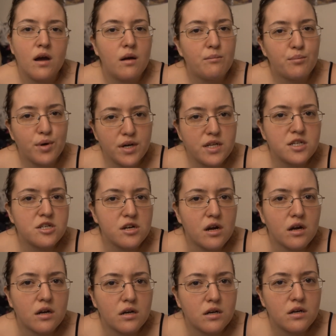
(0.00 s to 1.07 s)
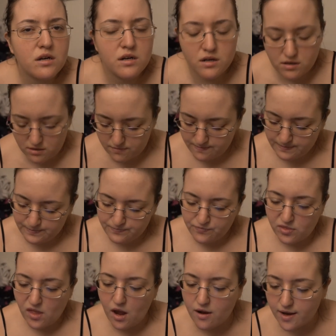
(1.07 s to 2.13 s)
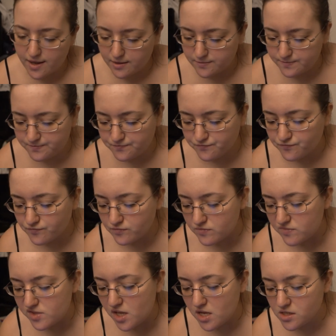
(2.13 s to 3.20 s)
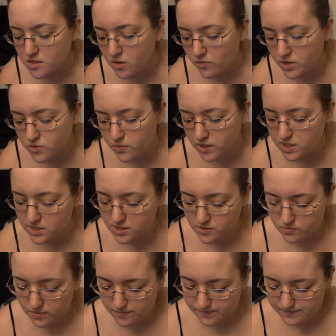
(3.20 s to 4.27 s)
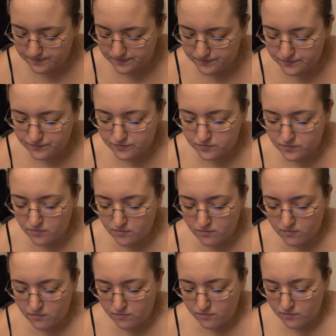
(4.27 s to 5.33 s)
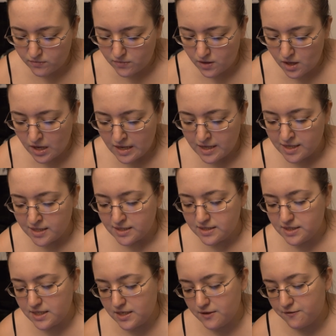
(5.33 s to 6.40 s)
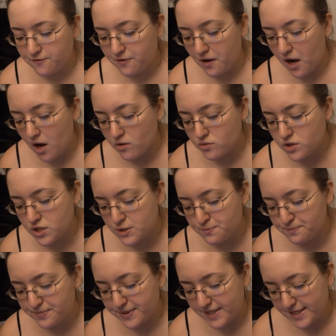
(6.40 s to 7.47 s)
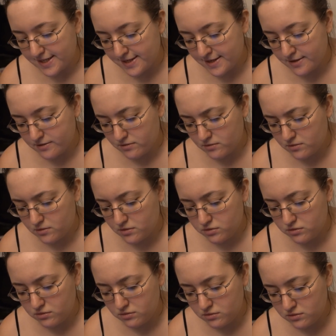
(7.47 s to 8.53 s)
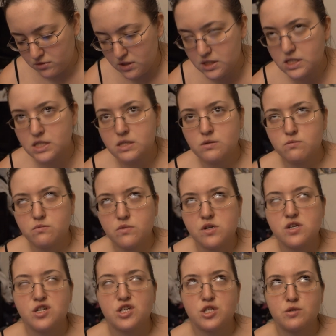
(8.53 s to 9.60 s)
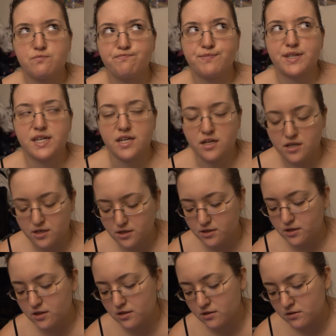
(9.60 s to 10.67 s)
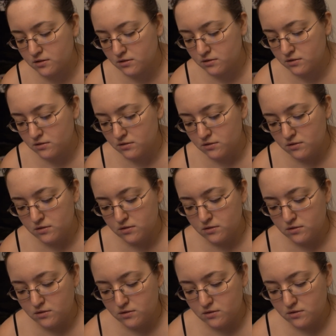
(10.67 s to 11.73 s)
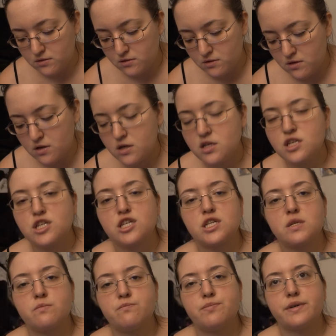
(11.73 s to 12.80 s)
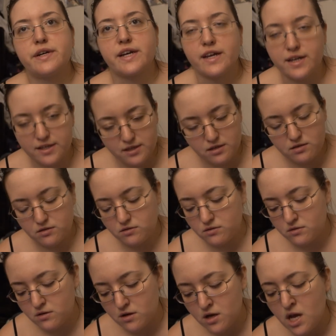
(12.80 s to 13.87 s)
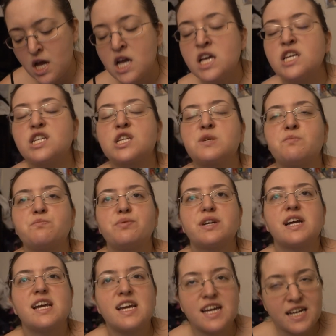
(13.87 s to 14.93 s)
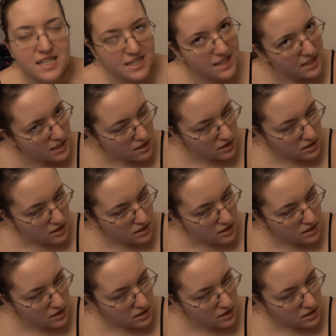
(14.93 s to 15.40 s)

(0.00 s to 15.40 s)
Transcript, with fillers: I'm pretty sure. Okay, so which one is this one? Die Frau spricht. Die Frau spricht. Spricht. Spricht. Spricht. Spricht.